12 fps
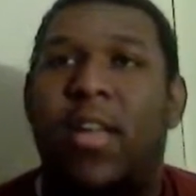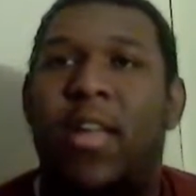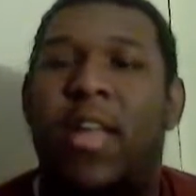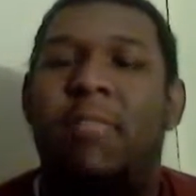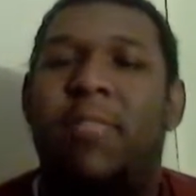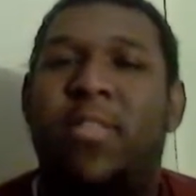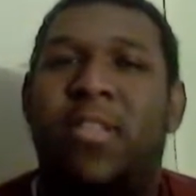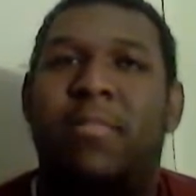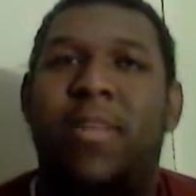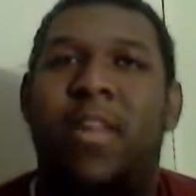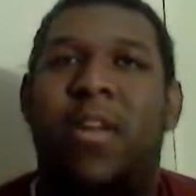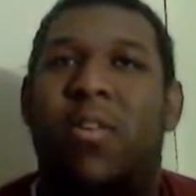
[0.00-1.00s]
Him
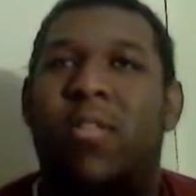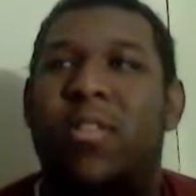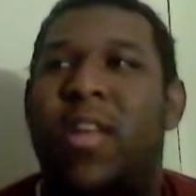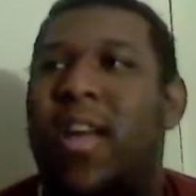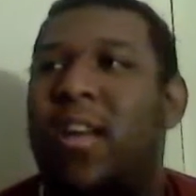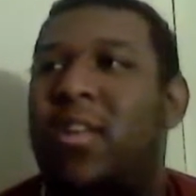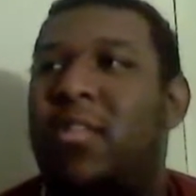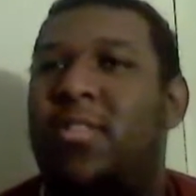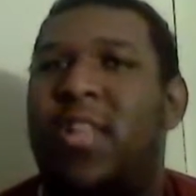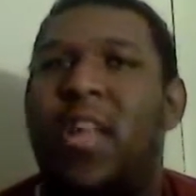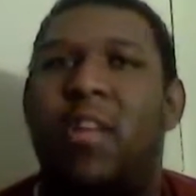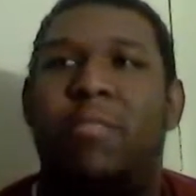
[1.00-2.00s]
summoning all nine of
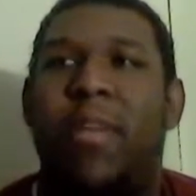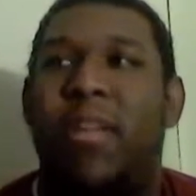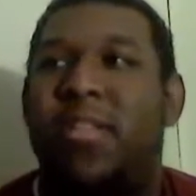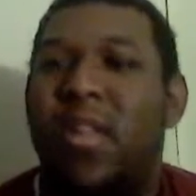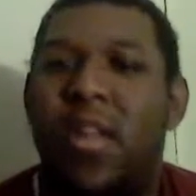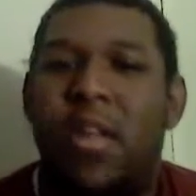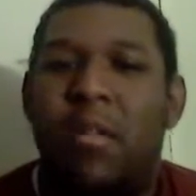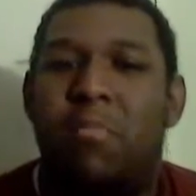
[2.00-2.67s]
those tail beasts,